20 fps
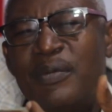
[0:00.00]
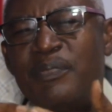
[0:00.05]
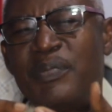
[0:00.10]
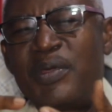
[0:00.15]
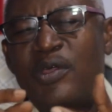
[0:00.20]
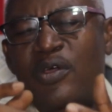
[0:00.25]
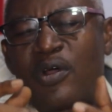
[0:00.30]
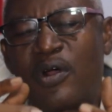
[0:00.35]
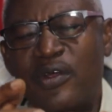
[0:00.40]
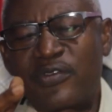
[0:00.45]

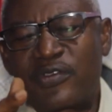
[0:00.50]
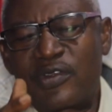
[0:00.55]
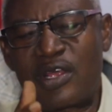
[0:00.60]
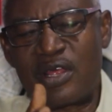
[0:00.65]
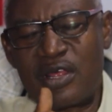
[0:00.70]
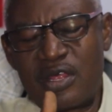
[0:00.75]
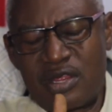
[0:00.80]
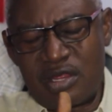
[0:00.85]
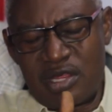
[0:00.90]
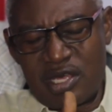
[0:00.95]
because
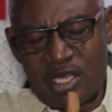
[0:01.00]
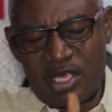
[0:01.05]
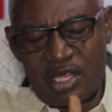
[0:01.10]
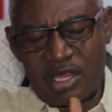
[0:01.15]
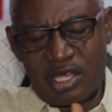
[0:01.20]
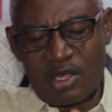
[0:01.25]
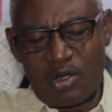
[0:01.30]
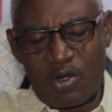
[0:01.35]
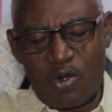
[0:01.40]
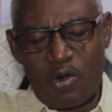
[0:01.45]

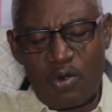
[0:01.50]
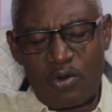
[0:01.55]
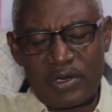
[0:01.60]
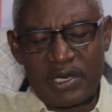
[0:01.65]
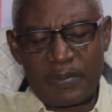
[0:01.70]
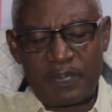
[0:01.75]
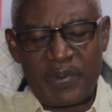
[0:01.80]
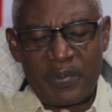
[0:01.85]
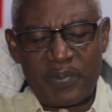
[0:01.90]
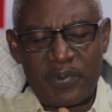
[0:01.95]
the
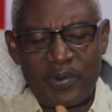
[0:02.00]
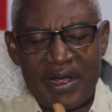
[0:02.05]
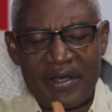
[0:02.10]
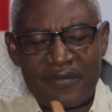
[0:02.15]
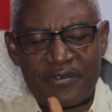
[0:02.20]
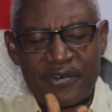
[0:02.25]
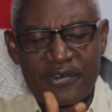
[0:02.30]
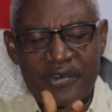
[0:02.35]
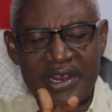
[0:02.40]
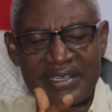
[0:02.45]
older people
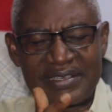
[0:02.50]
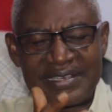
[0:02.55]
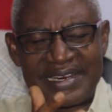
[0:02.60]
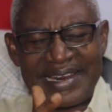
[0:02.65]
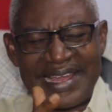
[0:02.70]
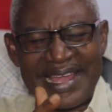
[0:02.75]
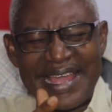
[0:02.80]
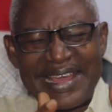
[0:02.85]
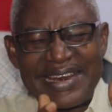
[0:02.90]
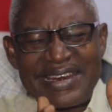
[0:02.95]
have
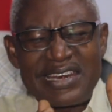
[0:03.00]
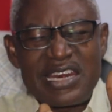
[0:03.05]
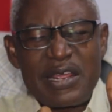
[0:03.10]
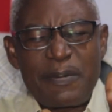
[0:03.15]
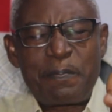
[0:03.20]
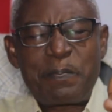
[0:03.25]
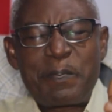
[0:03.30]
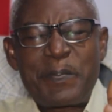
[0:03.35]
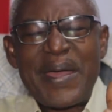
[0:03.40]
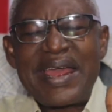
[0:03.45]
created a
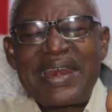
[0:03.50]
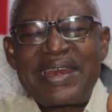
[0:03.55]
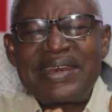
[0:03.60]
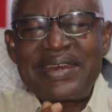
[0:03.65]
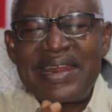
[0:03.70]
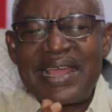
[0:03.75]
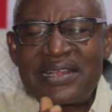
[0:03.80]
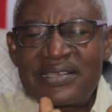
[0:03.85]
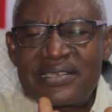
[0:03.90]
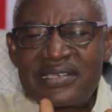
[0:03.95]

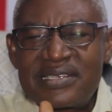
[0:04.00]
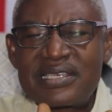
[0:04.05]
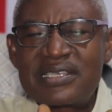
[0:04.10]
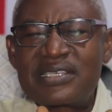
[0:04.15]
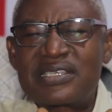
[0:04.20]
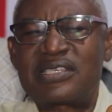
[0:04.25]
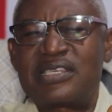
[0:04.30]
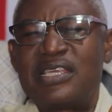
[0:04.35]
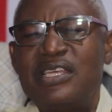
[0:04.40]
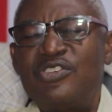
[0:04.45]
dependency
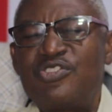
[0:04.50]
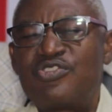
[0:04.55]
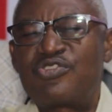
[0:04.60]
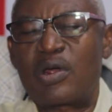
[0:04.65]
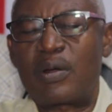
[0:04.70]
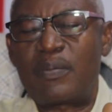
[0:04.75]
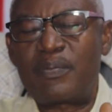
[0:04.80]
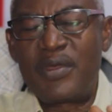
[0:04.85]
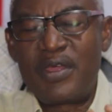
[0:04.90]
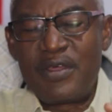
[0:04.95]

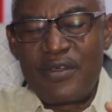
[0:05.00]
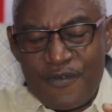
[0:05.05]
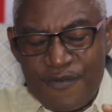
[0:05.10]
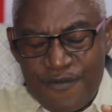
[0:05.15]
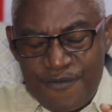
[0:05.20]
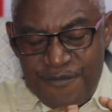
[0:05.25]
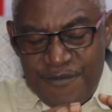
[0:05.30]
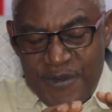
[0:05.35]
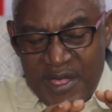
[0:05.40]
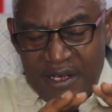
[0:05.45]
syndrome
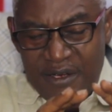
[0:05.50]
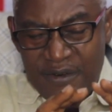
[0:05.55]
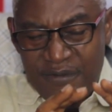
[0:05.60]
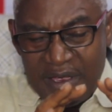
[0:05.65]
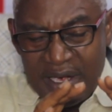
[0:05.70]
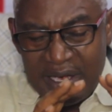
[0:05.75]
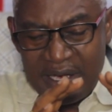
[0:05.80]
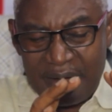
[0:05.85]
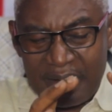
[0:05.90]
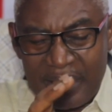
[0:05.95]
very,
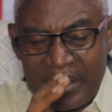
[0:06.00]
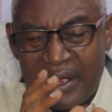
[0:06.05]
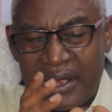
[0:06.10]
very